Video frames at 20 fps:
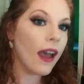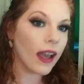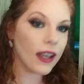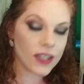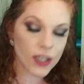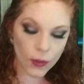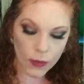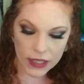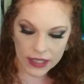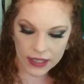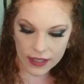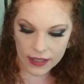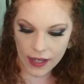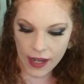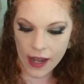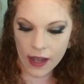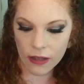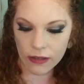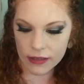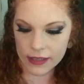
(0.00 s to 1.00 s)
And so a
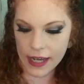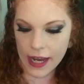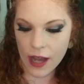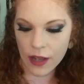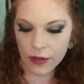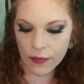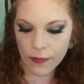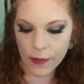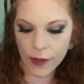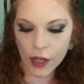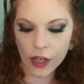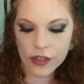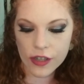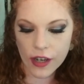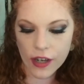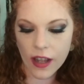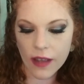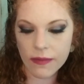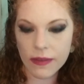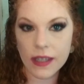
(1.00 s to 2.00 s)
scaled down
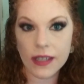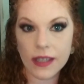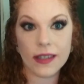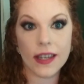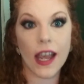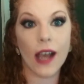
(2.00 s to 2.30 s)
version of this